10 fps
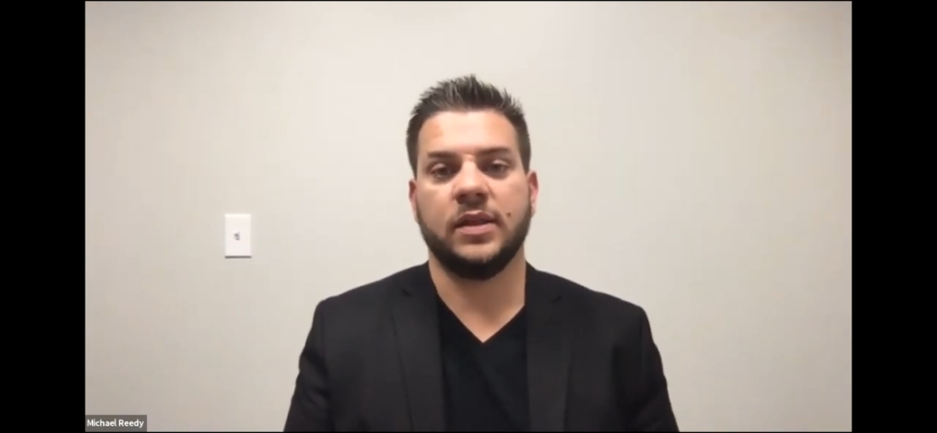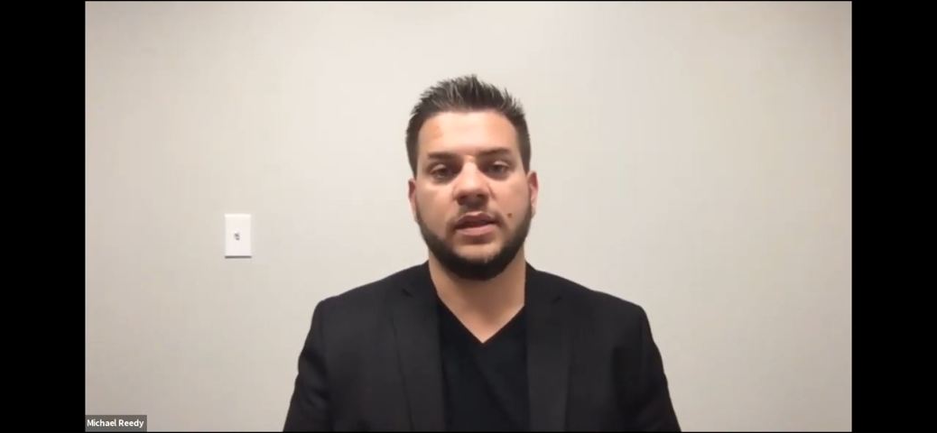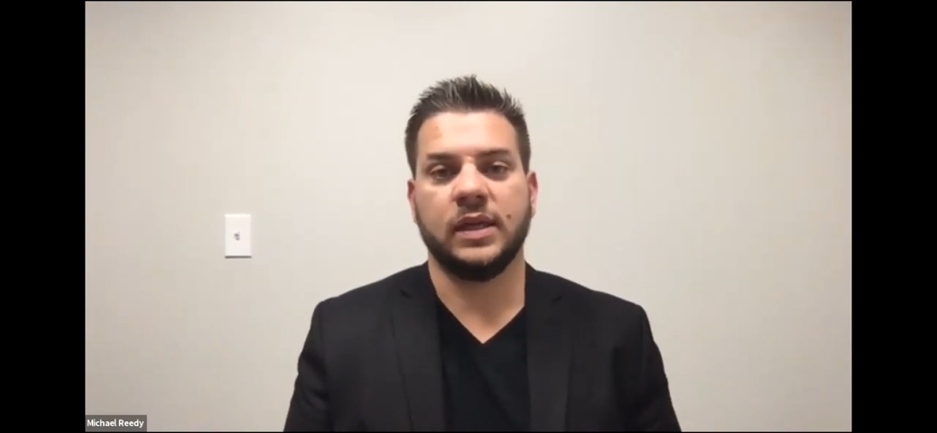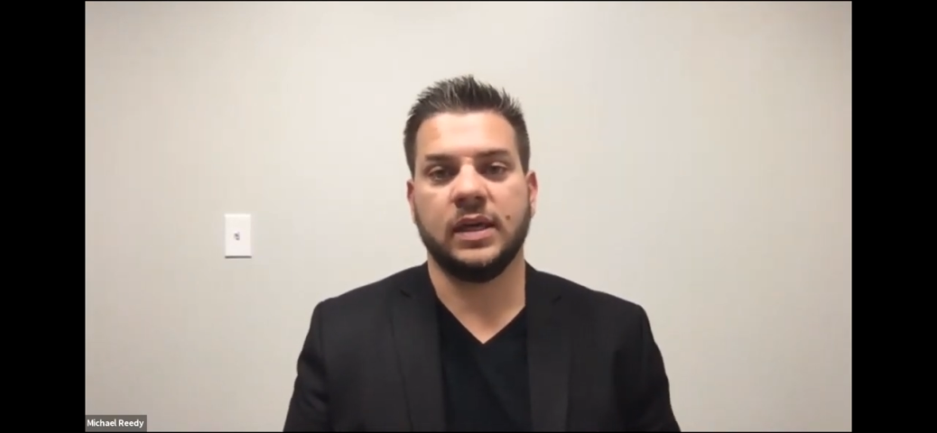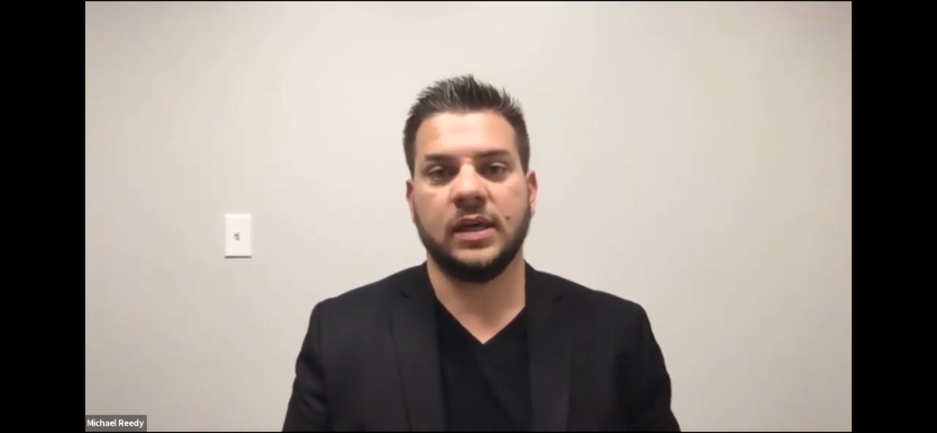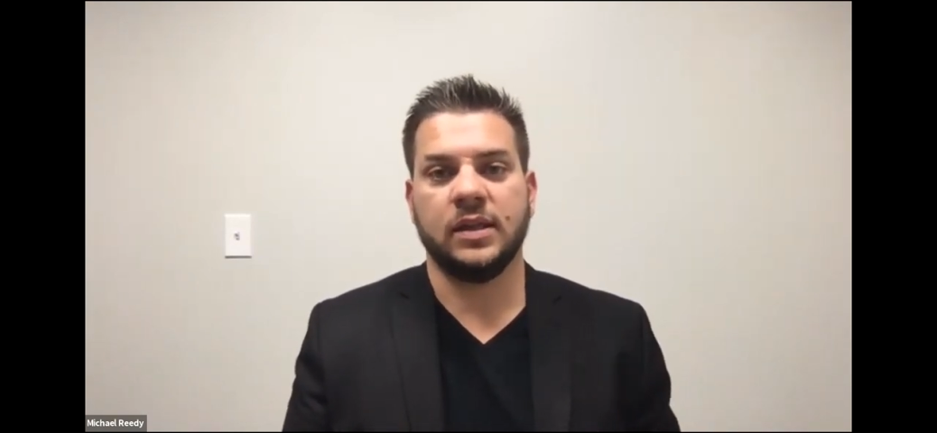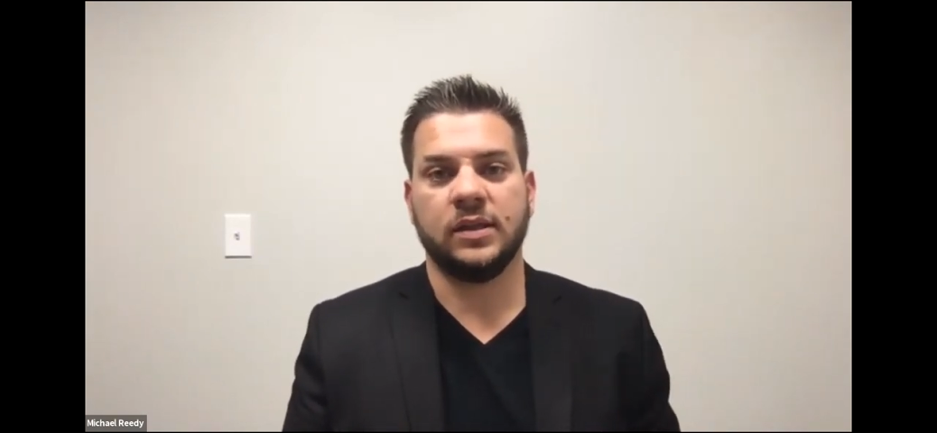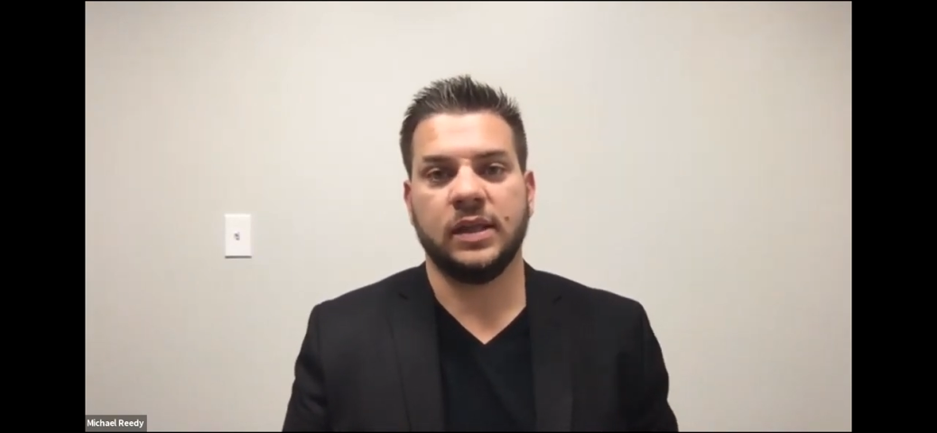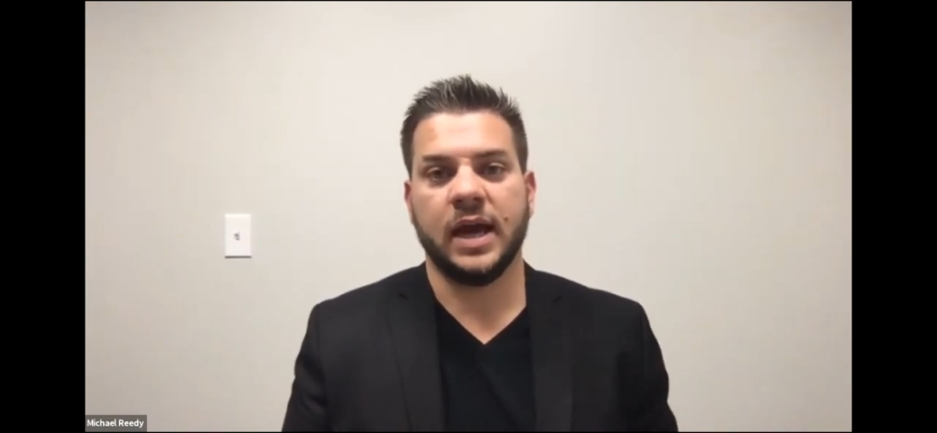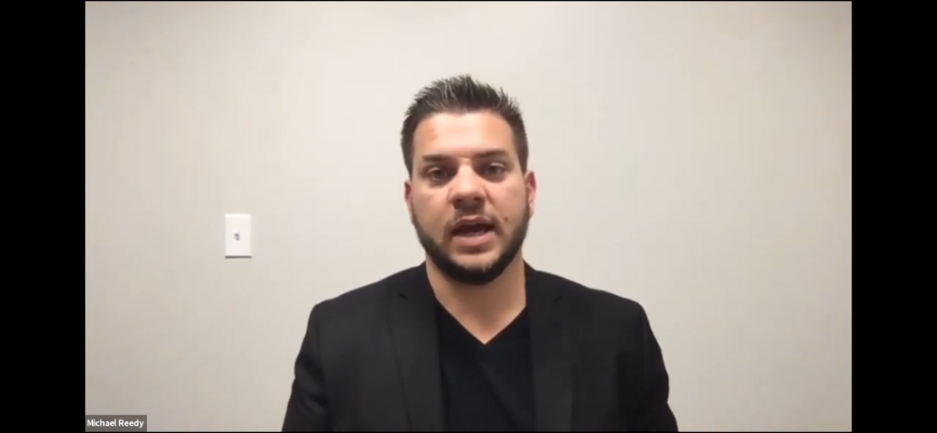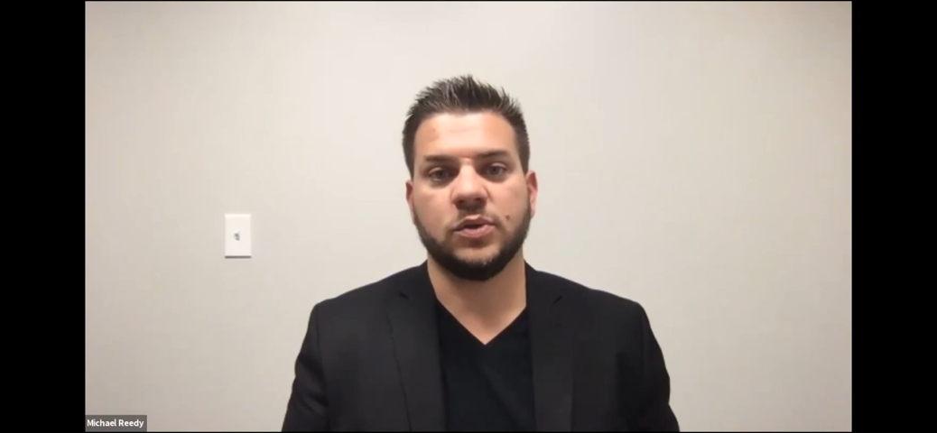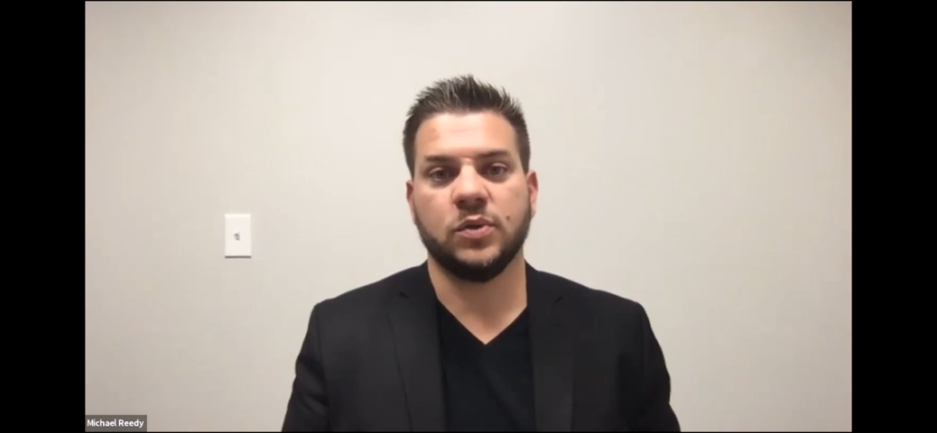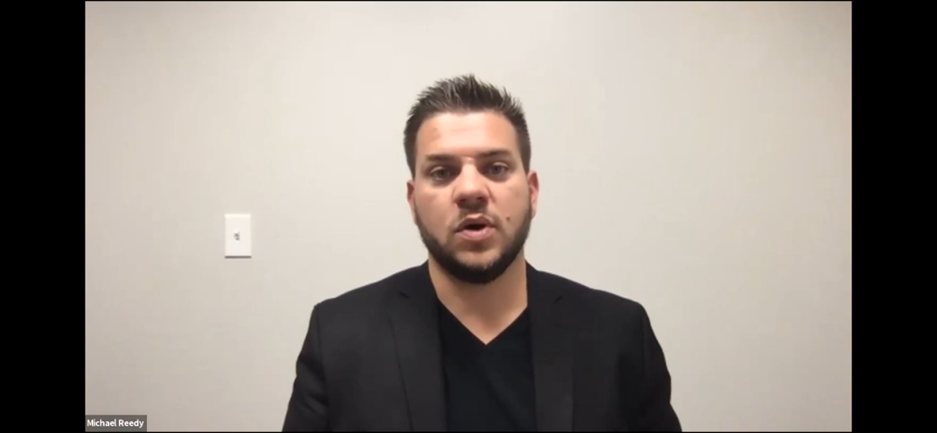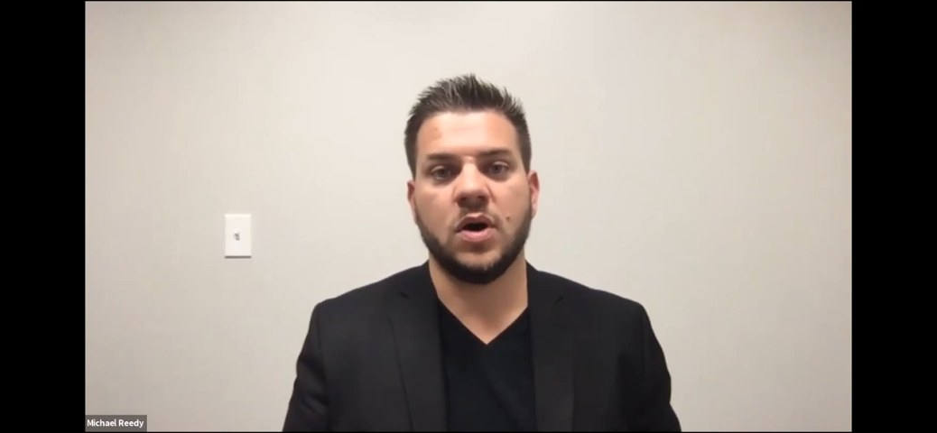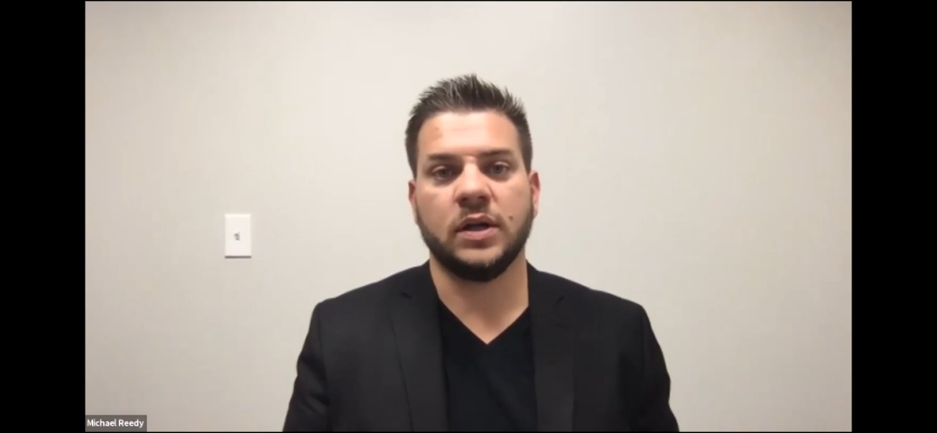the
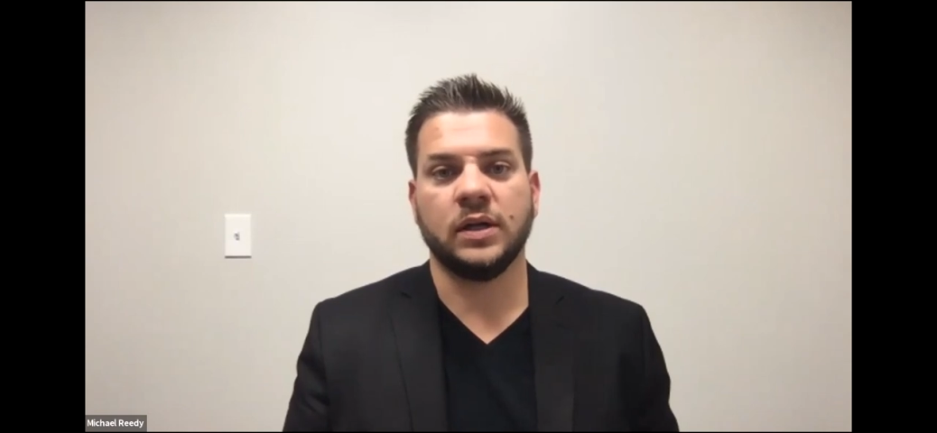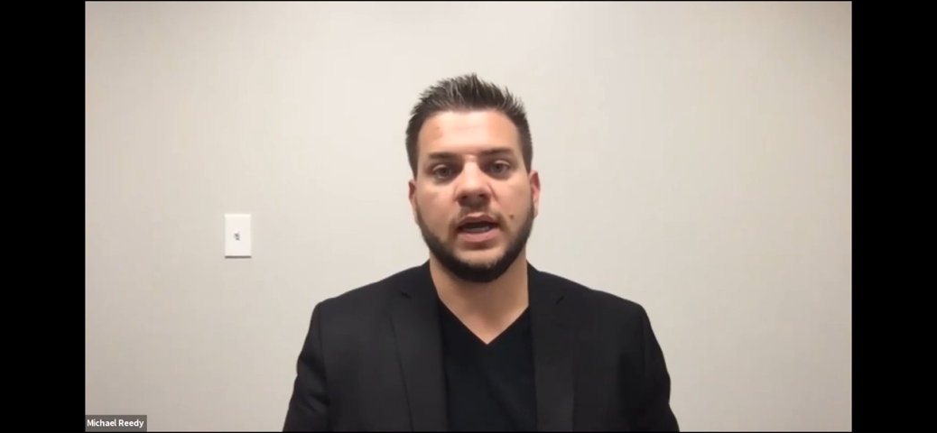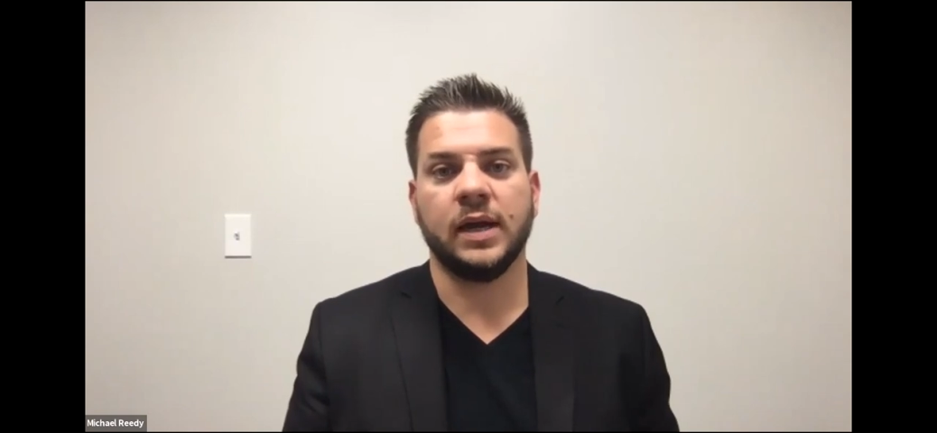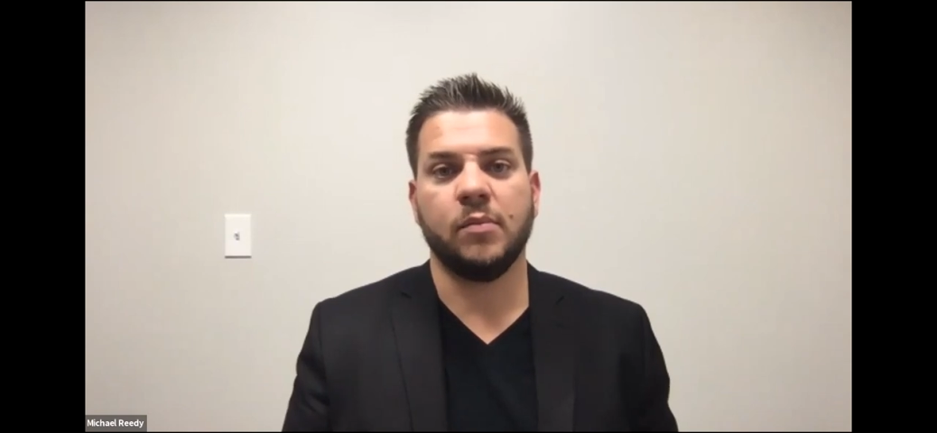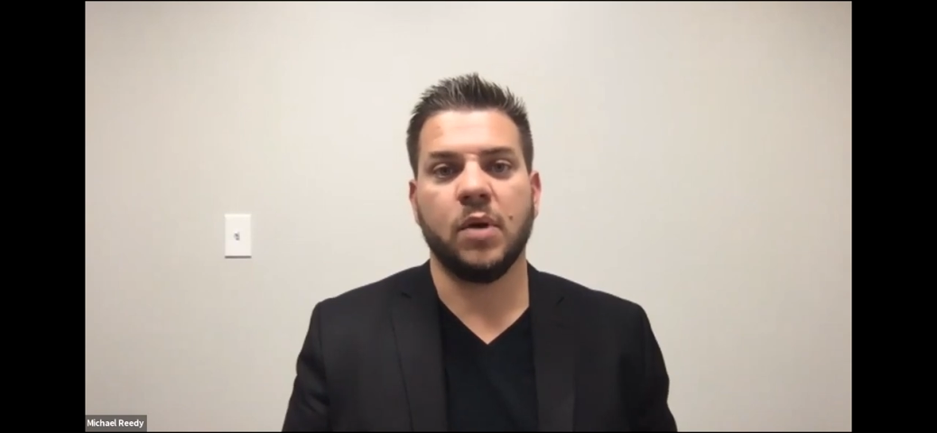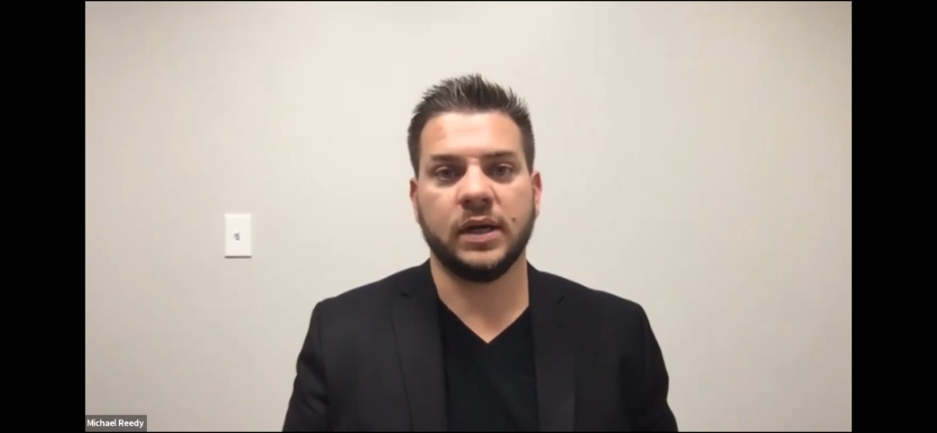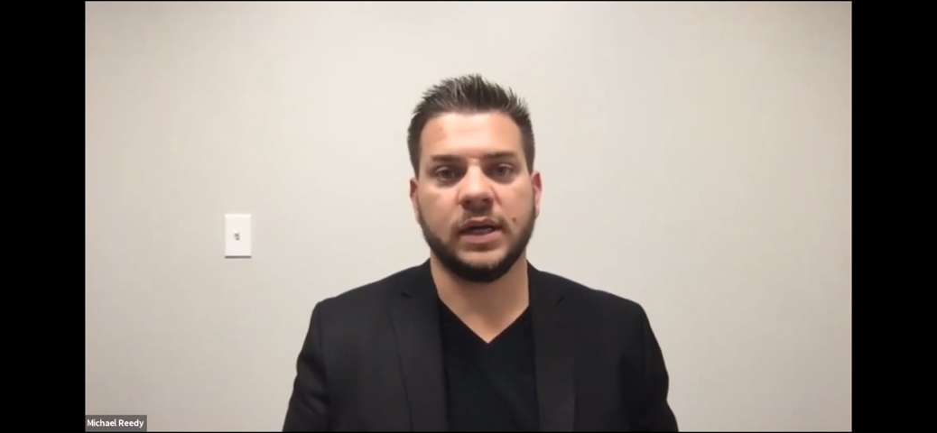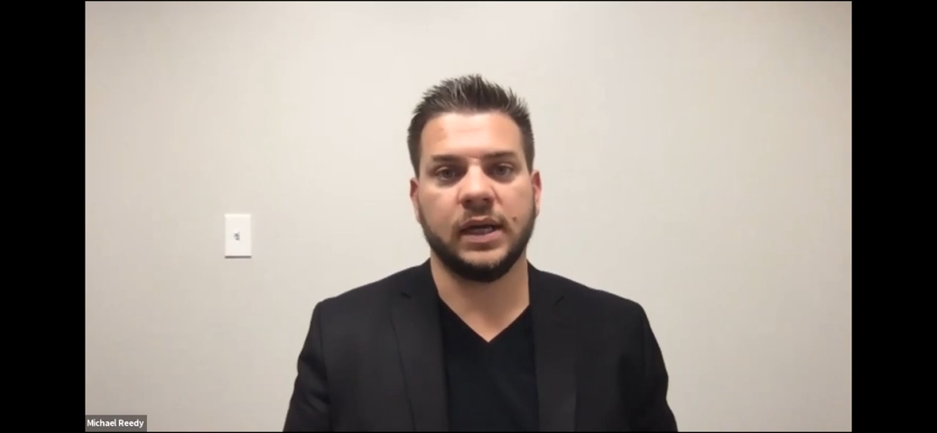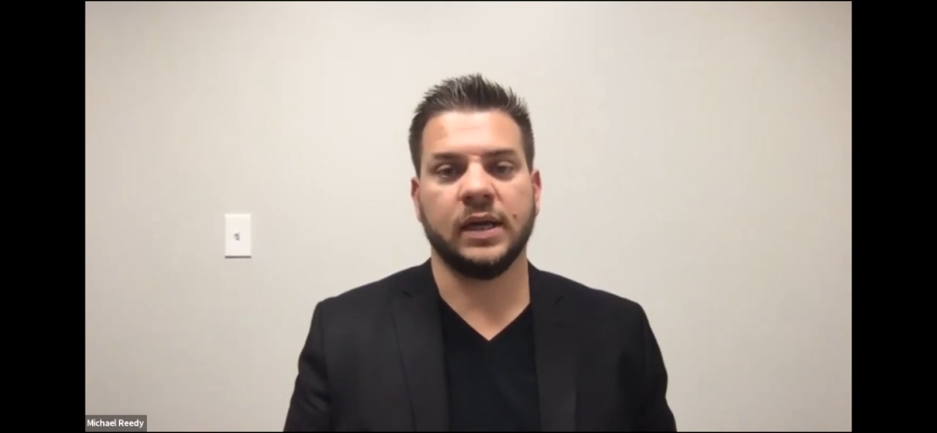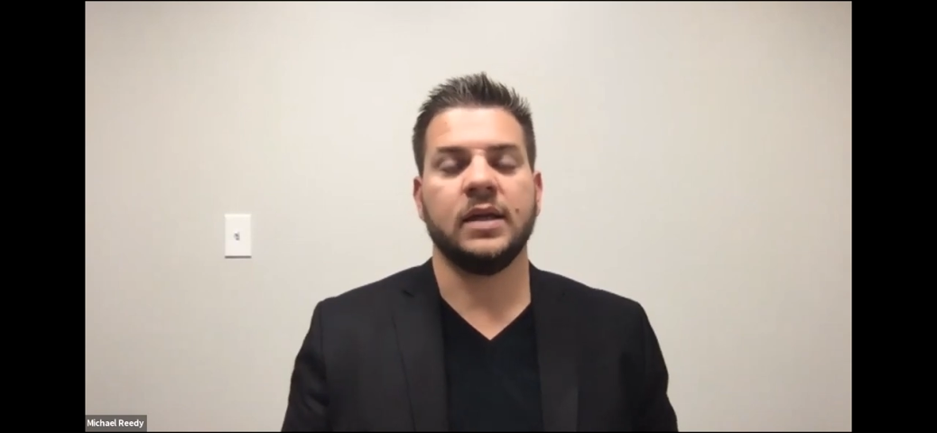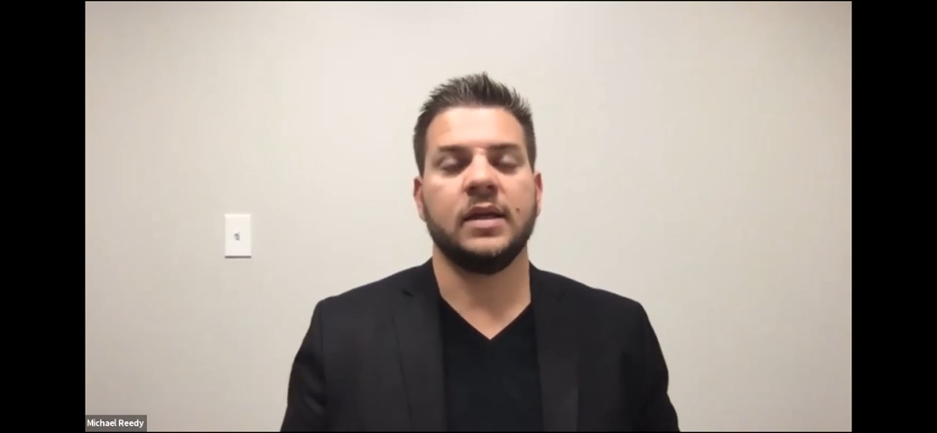actual online marketing